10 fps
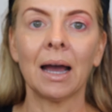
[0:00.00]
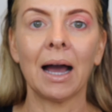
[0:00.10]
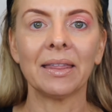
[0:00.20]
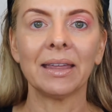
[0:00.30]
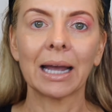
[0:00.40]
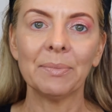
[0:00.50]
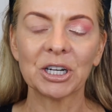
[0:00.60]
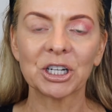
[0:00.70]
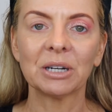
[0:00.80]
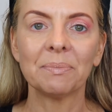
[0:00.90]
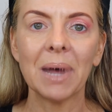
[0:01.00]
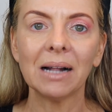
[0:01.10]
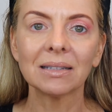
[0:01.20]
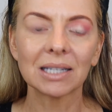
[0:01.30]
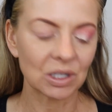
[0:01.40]
I think I mentioned
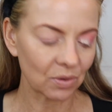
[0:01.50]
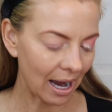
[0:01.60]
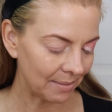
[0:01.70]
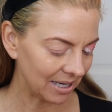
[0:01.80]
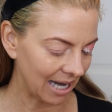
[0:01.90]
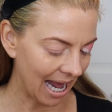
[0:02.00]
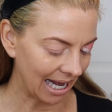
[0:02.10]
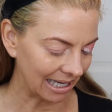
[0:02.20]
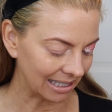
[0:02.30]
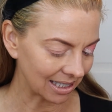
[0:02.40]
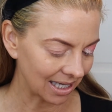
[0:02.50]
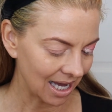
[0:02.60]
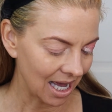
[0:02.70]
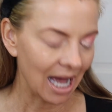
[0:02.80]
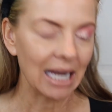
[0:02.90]
Mel described it as
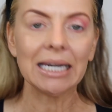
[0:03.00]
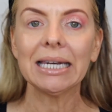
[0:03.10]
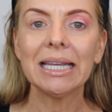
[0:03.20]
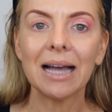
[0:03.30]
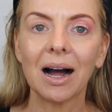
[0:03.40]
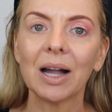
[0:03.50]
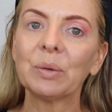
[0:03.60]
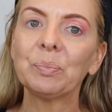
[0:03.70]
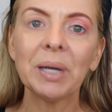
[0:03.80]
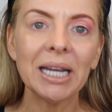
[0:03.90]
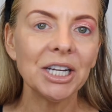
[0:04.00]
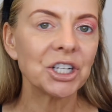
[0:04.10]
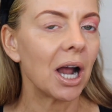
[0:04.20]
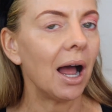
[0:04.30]
neon peach.